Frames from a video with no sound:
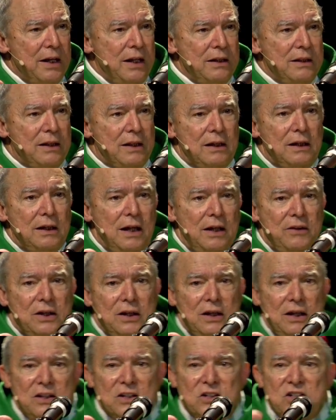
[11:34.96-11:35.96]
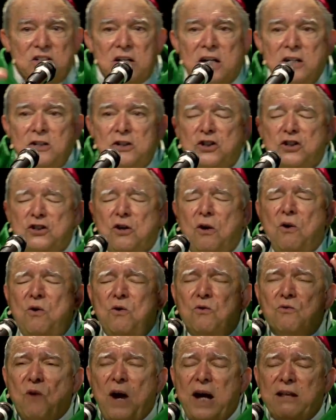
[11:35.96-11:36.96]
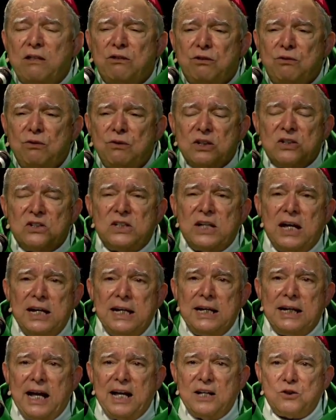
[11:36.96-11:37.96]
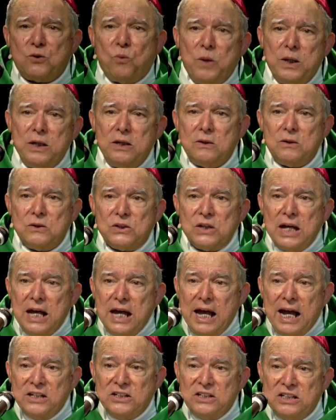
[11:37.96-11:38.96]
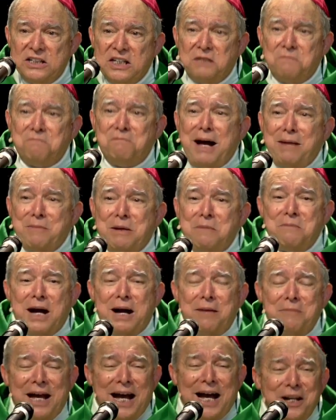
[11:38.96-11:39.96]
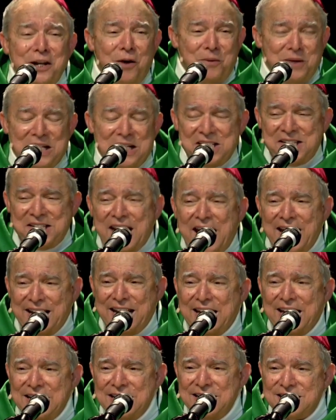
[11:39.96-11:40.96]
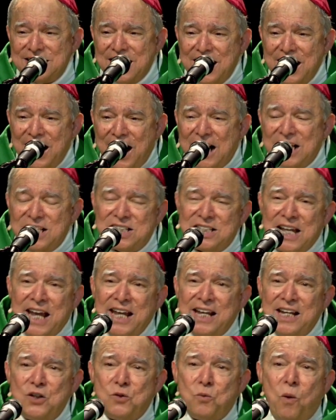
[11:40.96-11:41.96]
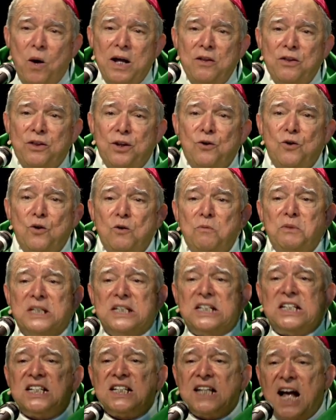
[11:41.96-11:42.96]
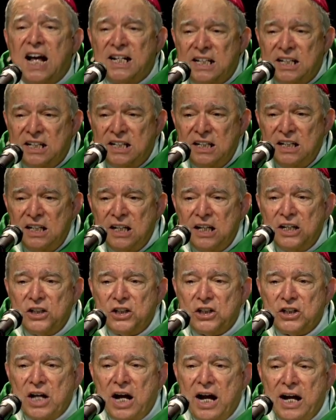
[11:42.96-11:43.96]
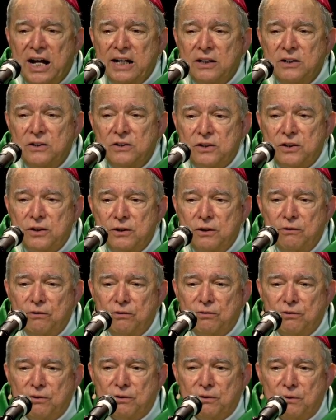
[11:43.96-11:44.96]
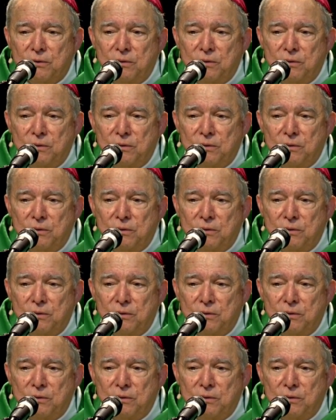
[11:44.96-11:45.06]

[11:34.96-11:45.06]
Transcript: the, the, the sun shone right through the stained glass windows. And she says, Mommy, Mommy, I know what a saint is. A saint is one through whom the sun shines through.